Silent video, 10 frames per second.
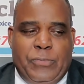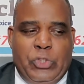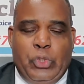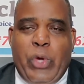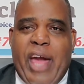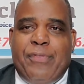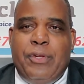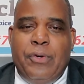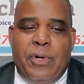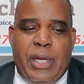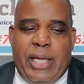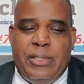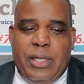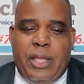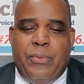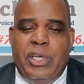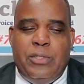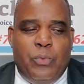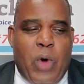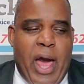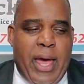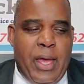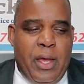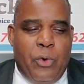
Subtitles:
You have to do it. And that's another reason why